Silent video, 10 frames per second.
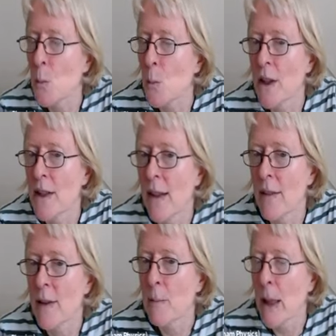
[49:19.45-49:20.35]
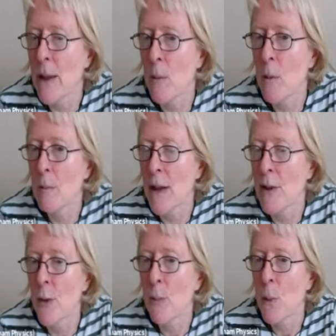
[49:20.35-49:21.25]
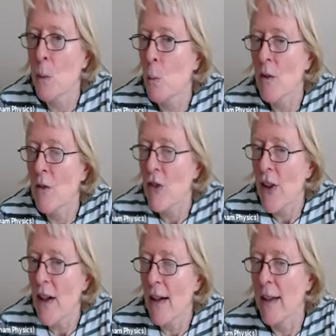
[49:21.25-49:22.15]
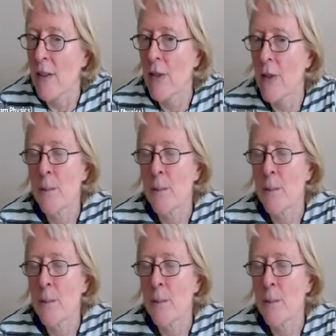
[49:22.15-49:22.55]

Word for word: We're down at about minus 0.15.